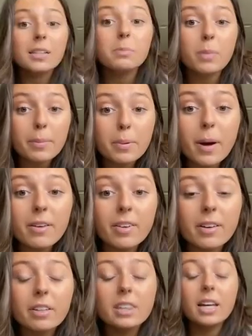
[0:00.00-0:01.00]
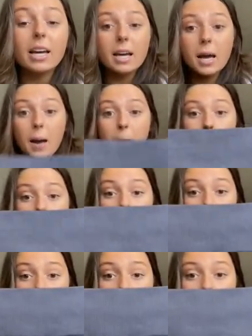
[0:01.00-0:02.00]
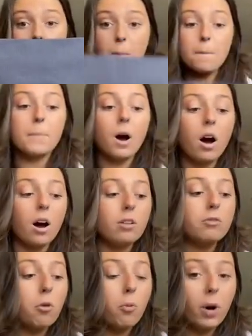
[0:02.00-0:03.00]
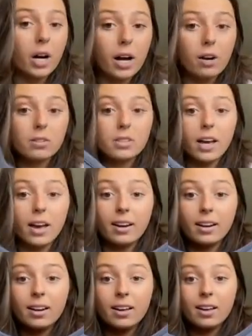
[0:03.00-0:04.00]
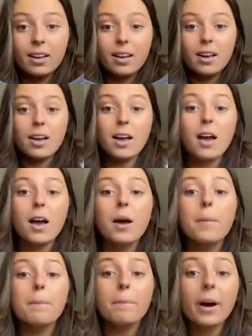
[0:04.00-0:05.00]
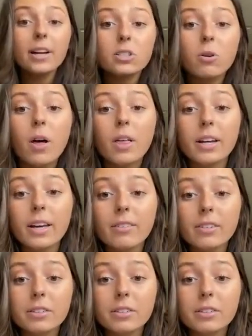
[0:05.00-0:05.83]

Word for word: might be my favorite thing, matching mauve workout set. Best quality ever.